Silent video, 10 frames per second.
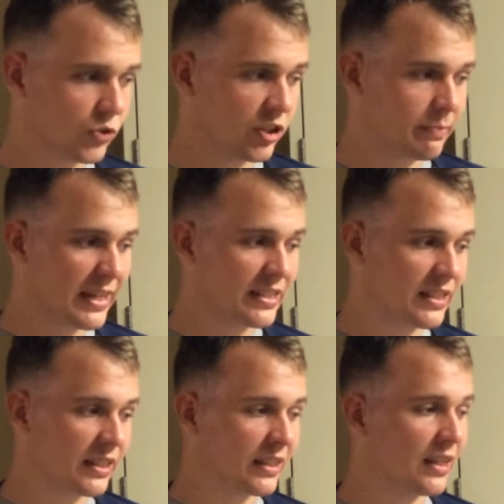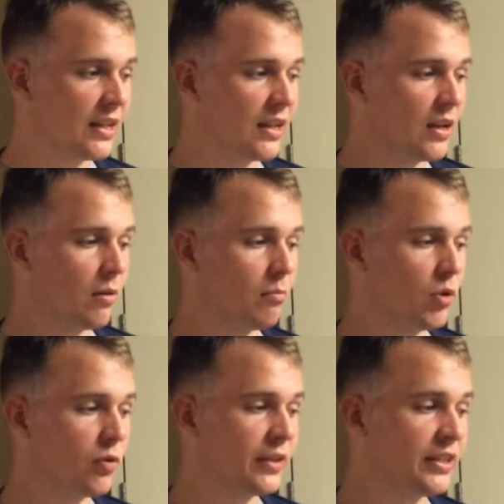just basic
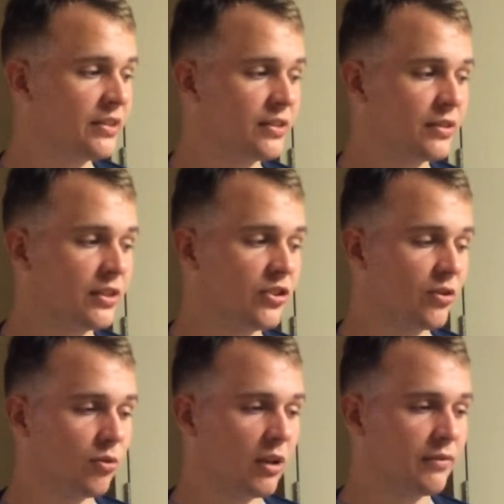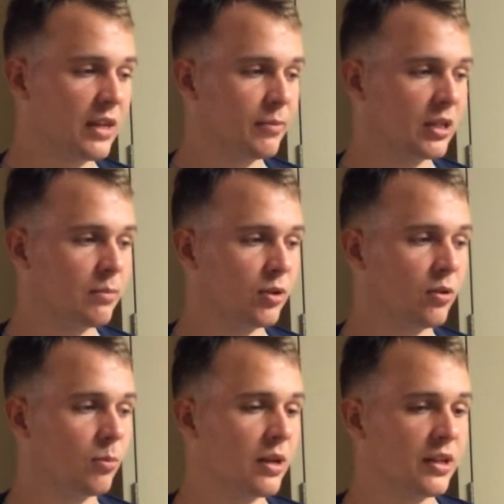movies in general. I've named a couple
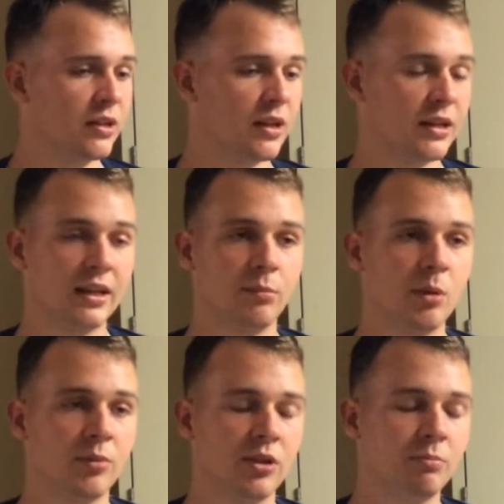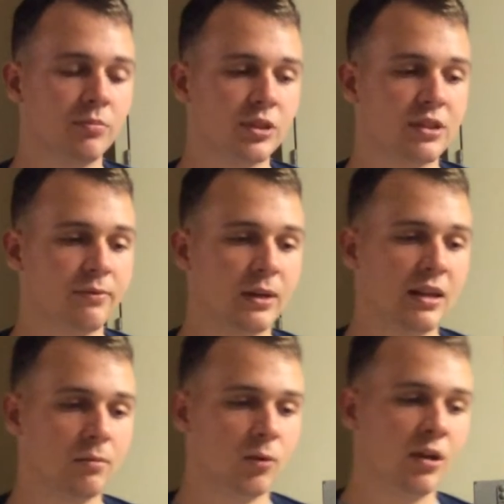already. I can't remember them because I
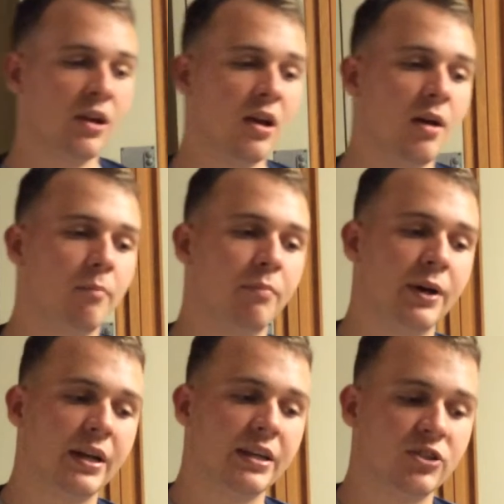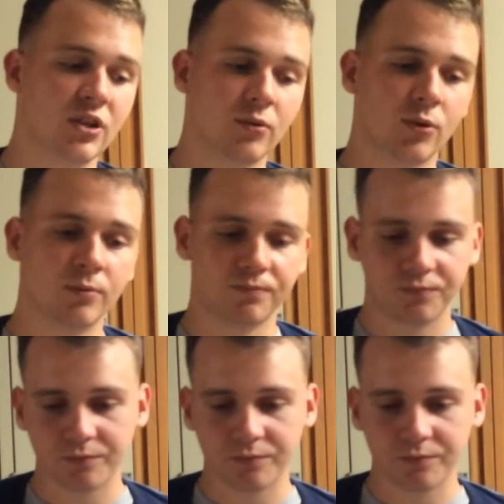forgot them already. But in general,